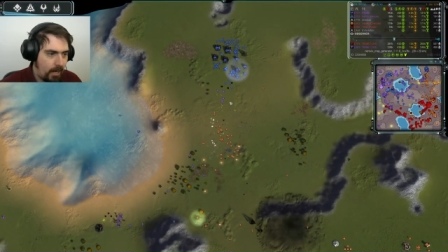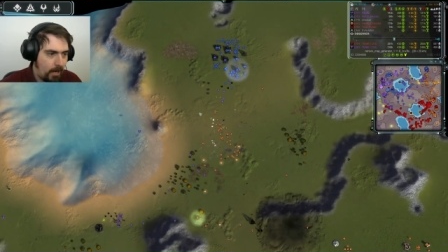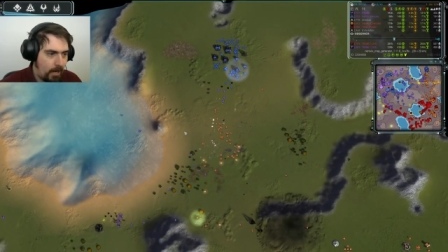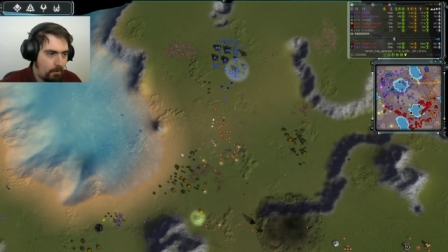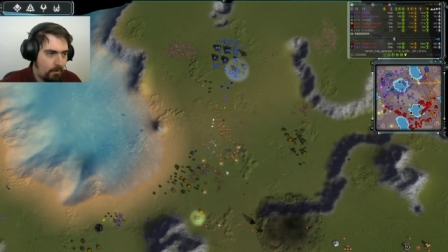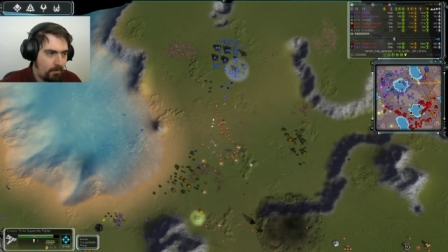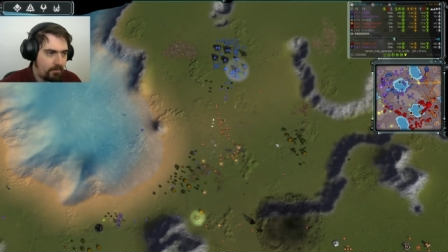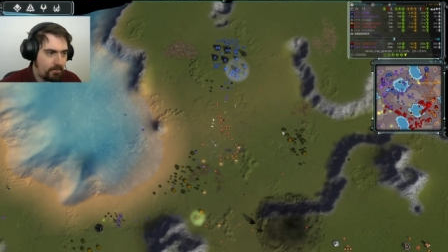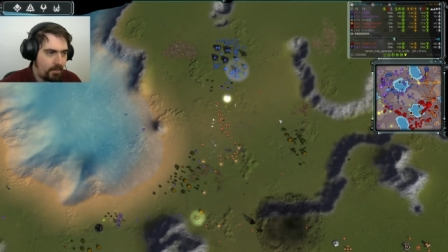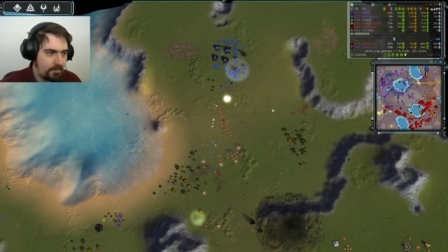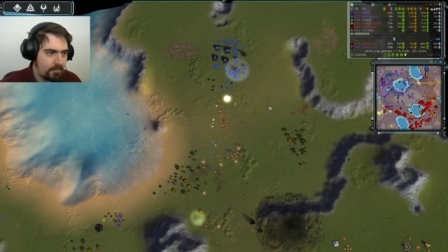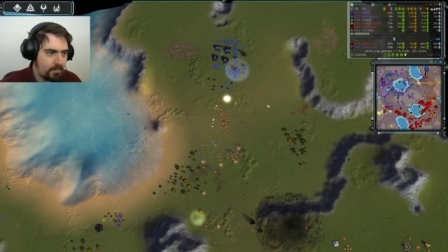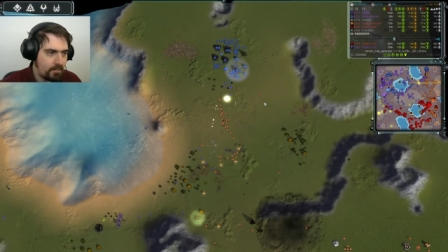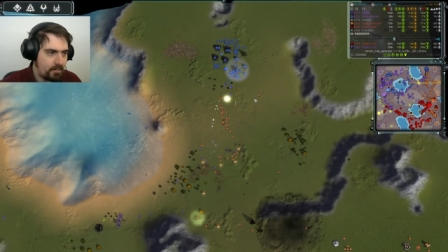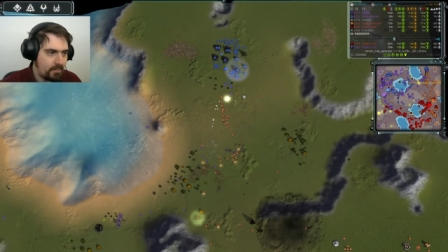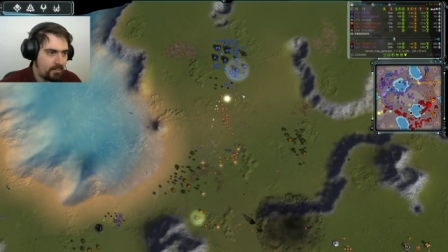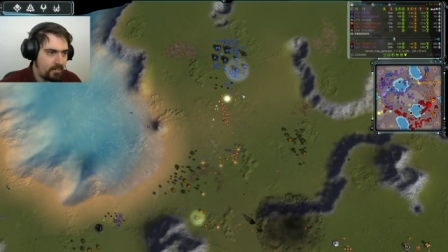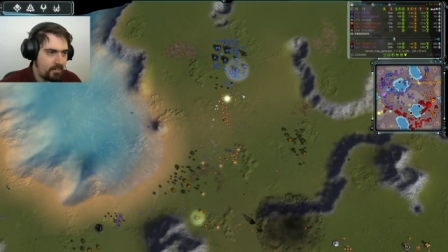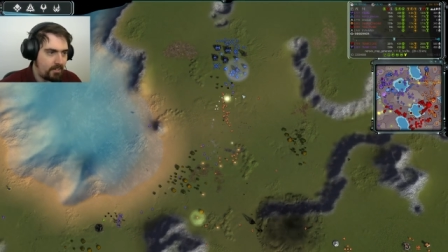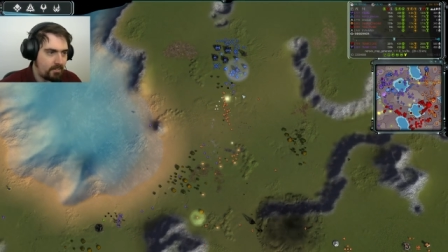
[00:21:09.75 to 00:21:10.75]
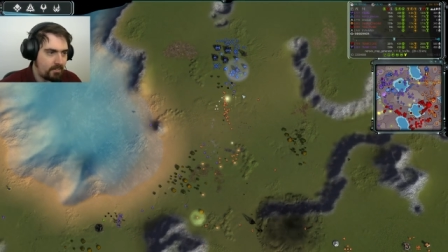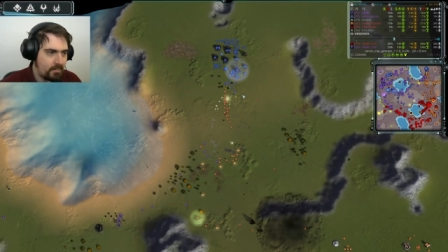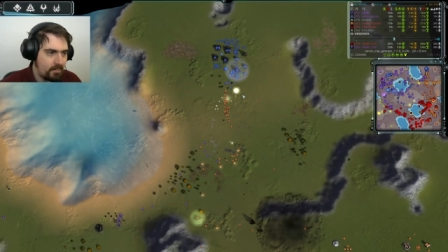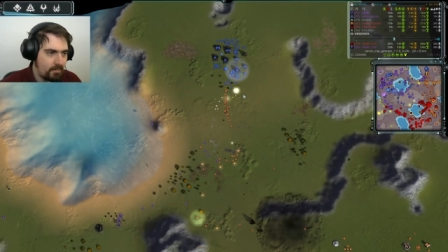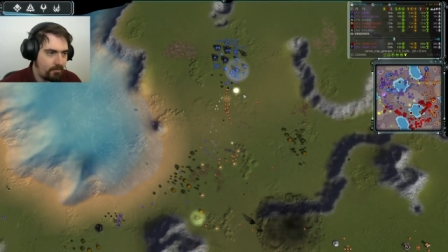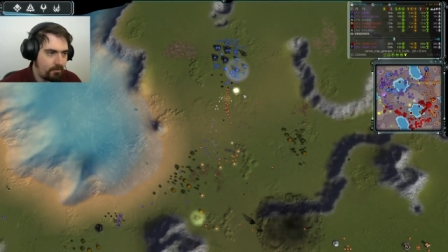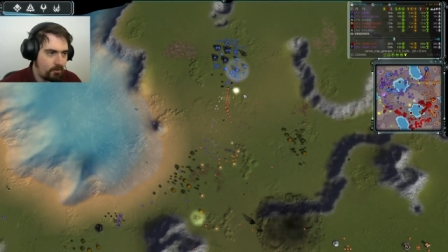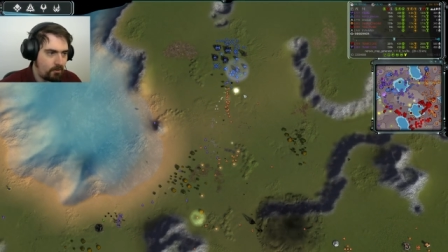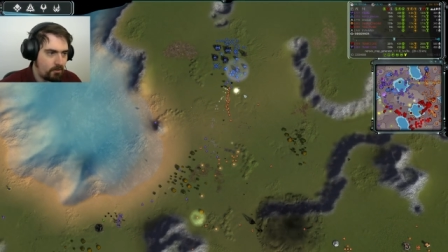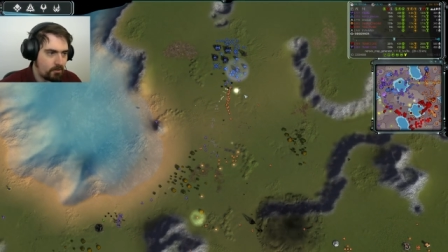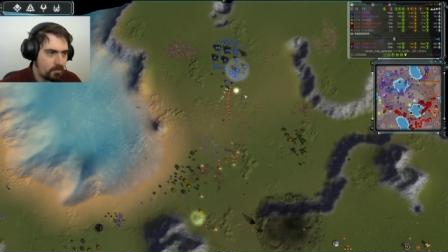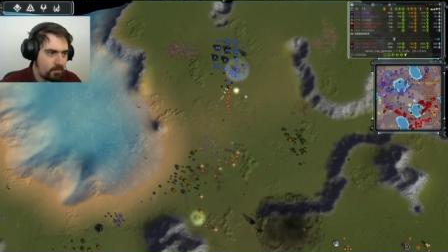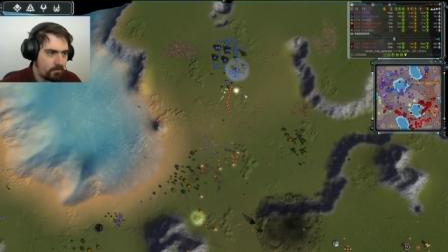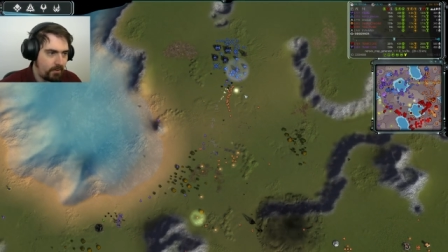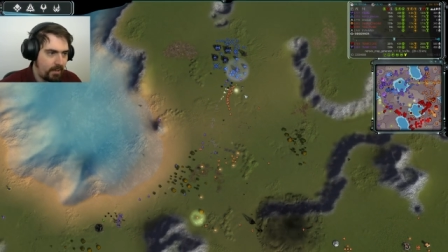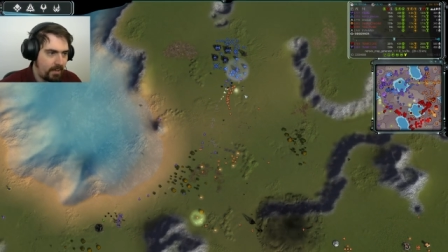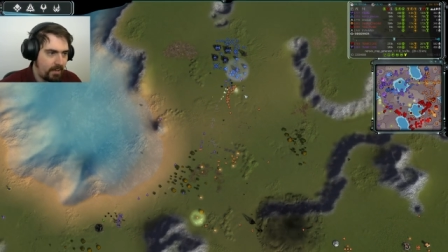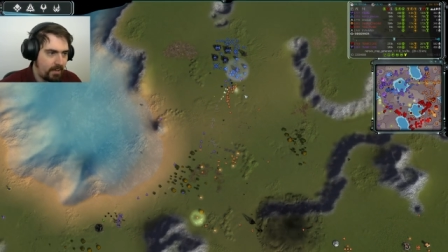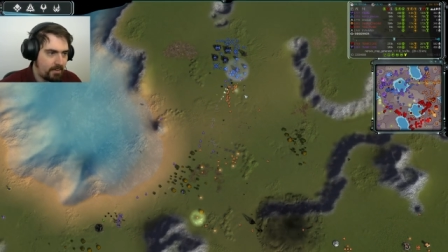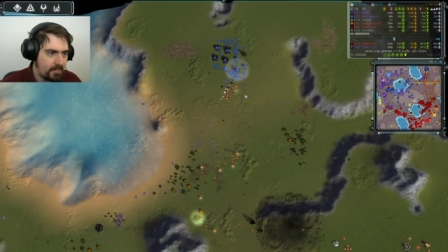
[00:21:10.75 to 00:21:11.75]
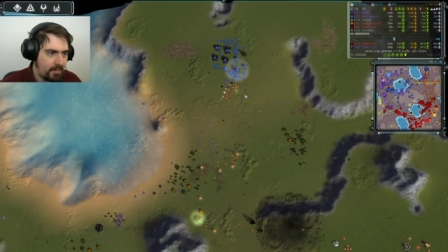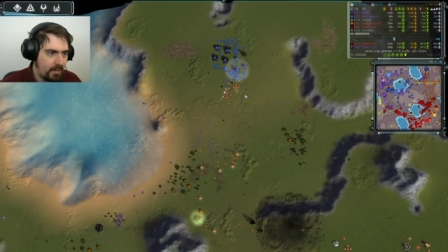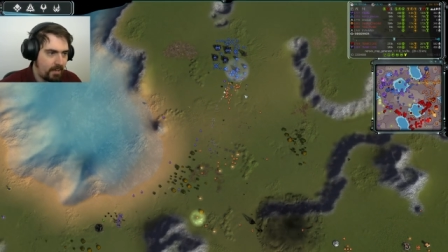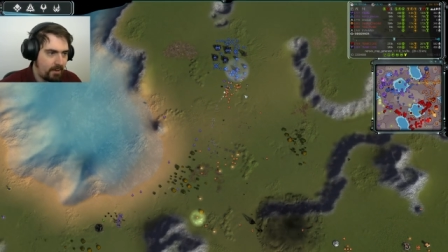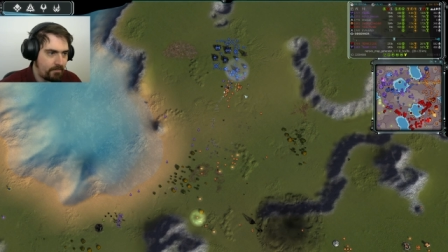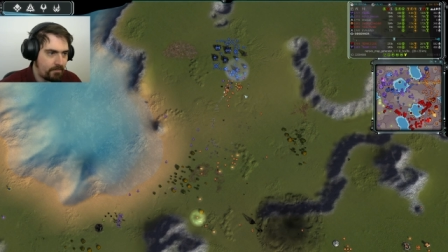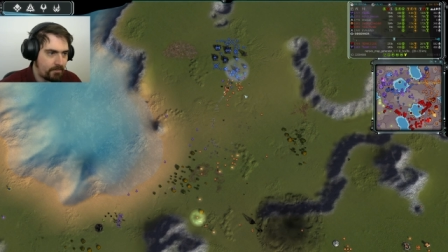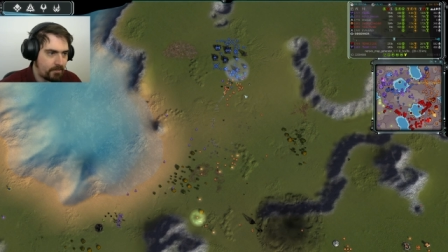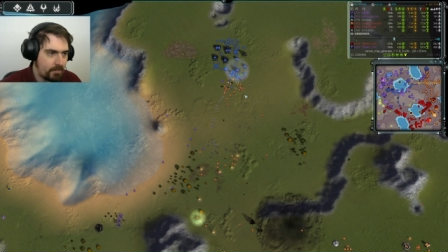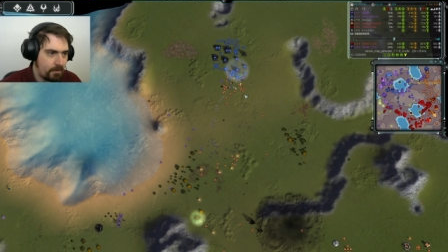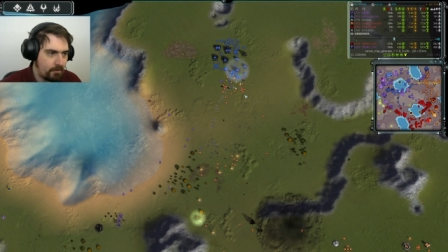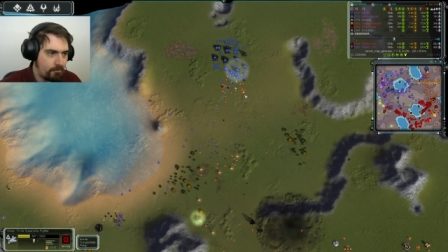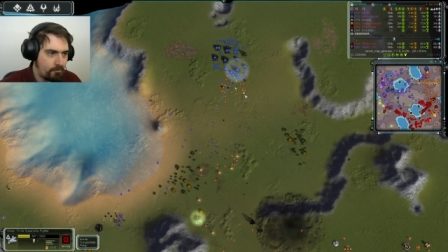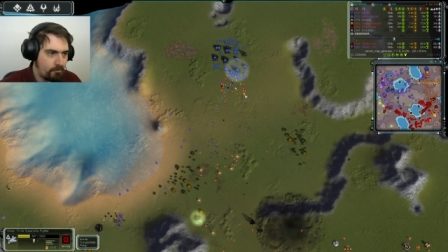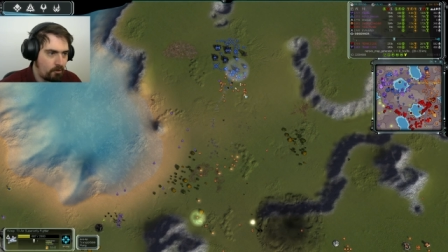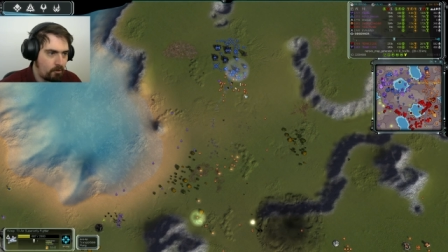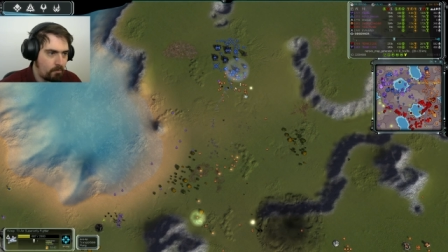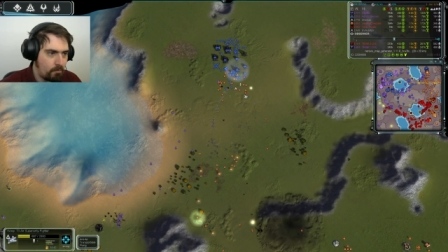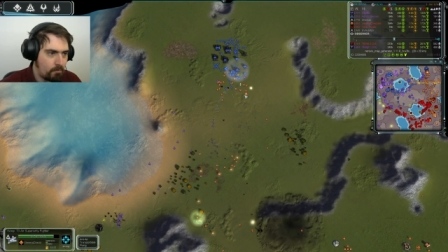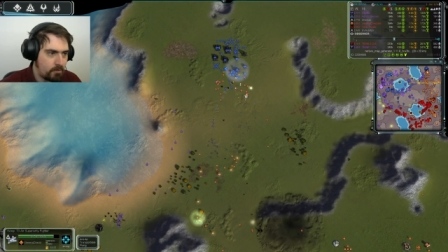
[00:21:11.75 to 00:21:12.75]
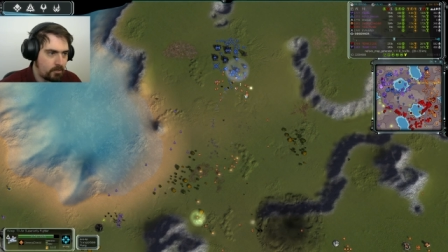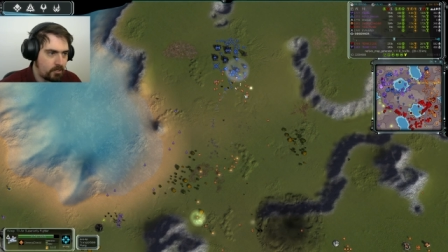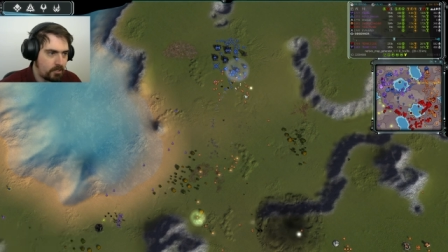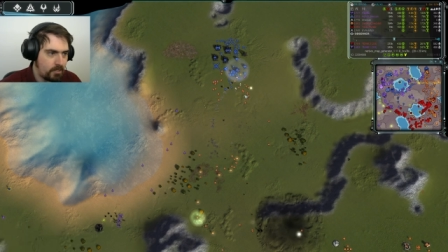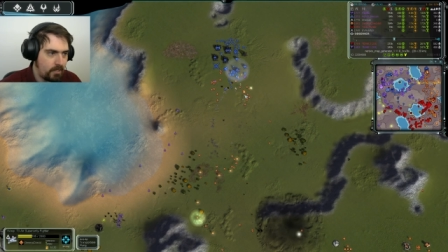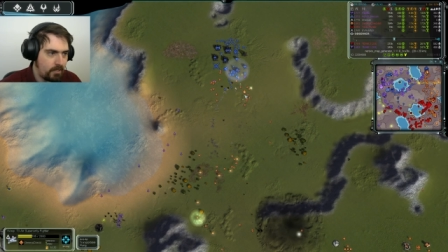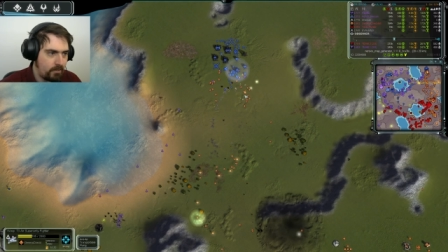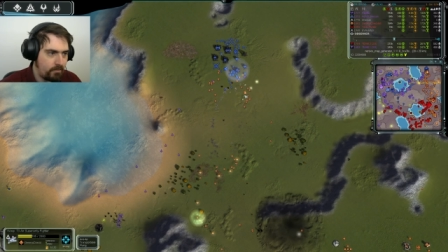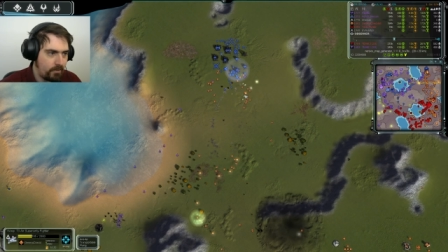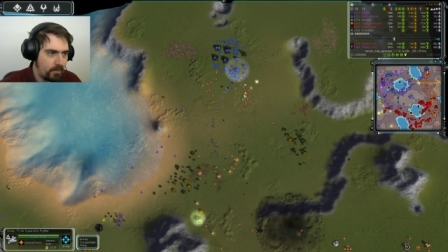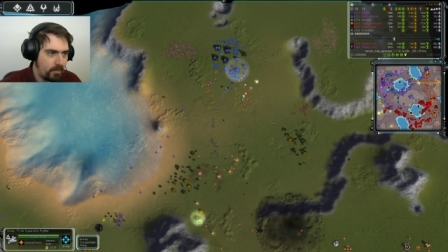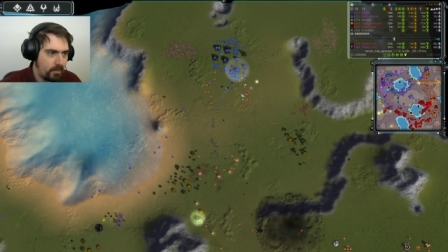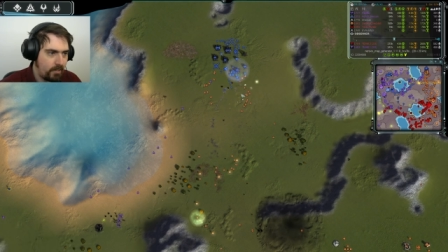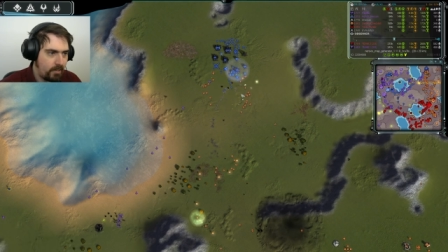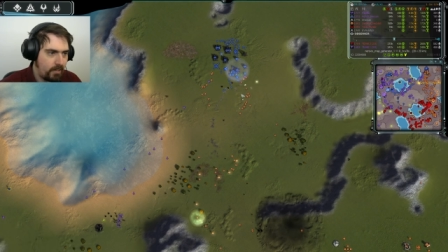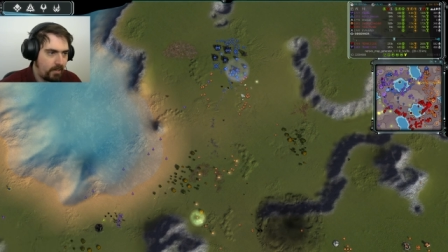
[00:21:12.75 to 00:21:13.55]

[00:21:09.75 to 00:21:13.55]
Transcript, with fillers: However, that's a decent force of ASFs from Geneva,